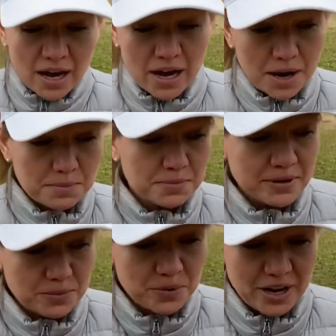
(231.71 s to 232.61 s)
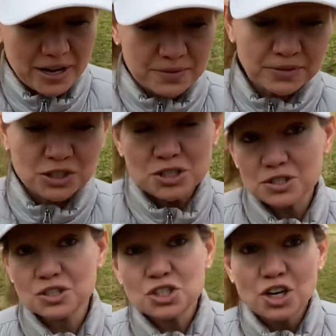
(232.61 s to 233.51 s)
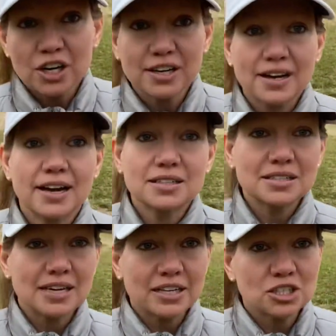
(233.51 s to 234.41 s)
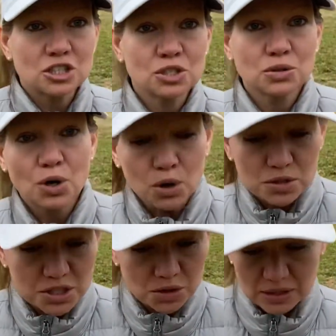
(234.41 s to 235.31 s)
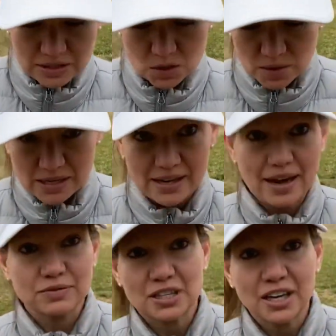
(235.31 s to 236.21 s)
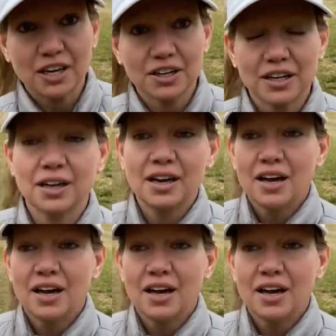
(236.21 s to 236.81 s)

Um, but when I first started, I decided to do cold soaking so I didn't have to carry